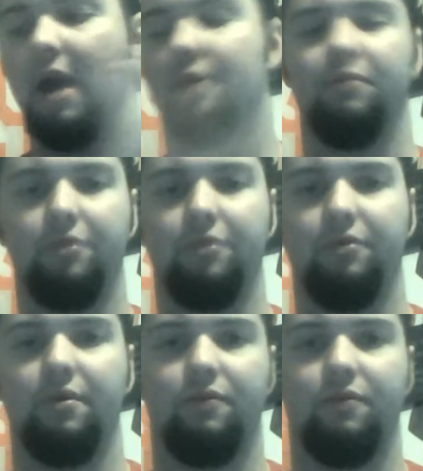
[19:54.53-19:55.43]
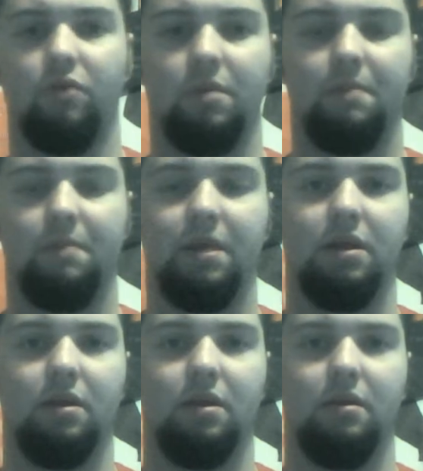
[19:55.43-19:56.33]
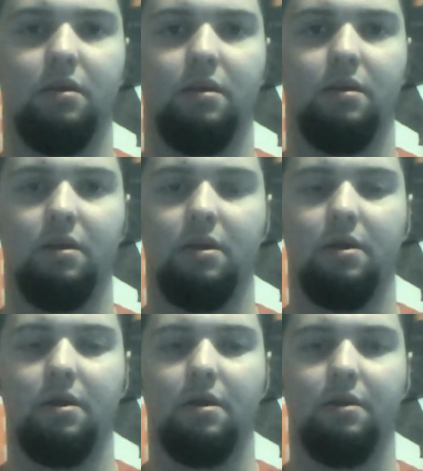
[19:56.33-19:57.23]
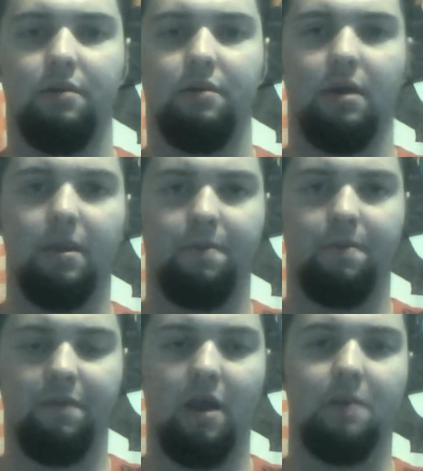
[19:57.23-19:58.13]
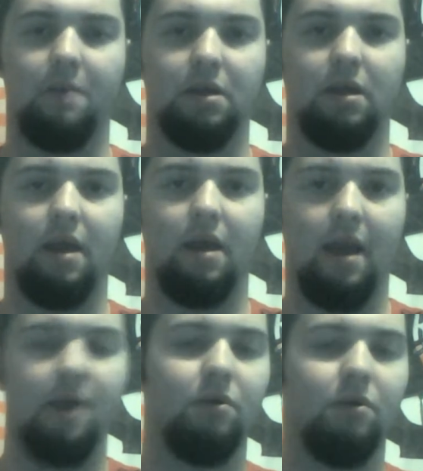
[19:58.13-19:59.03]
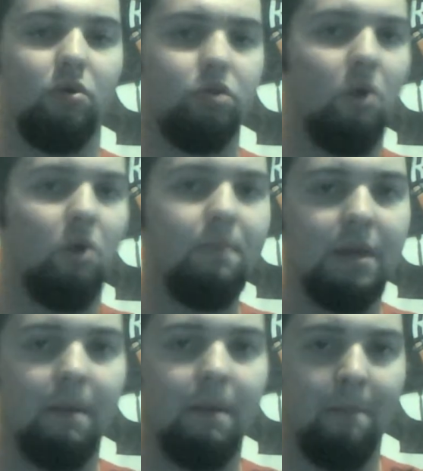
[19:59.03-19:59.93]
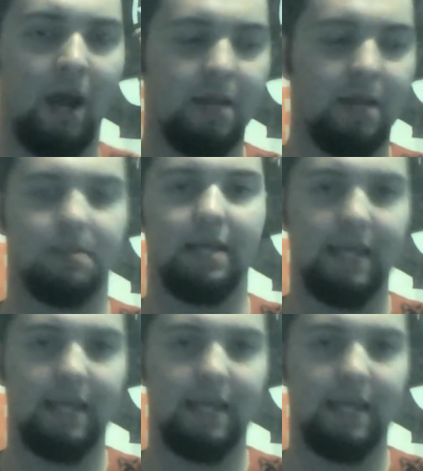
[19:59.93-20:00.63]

and do form an opinion. I mean, hell, don't be a biased